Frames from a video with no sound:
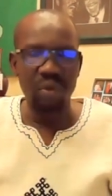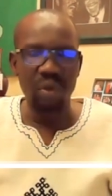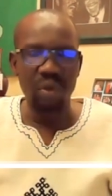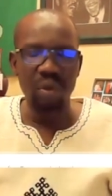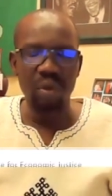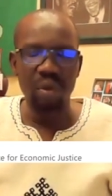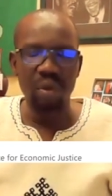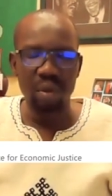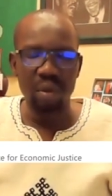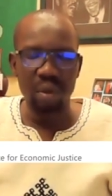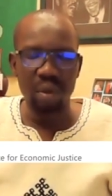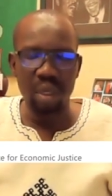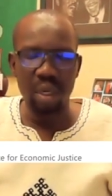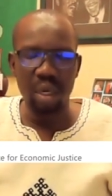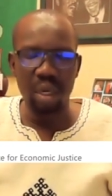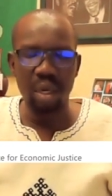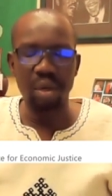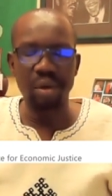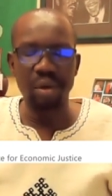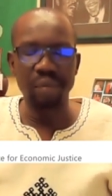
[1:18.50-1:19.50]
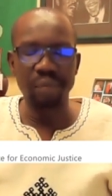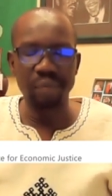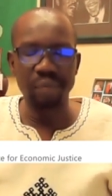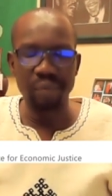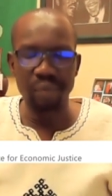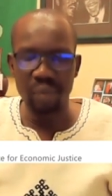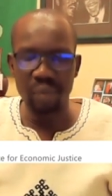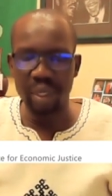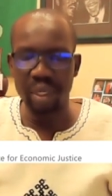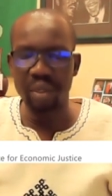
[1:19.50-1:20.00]
to,
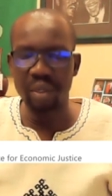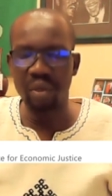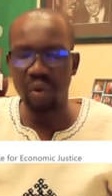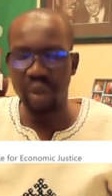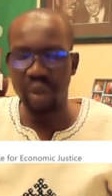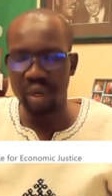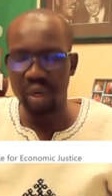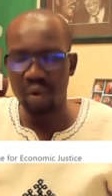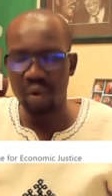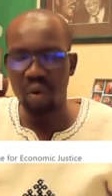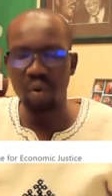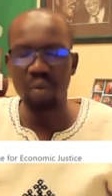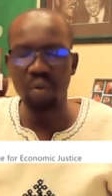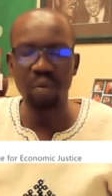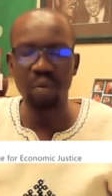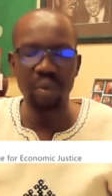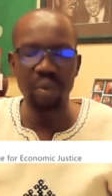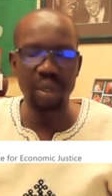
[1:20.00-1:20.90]
and to head home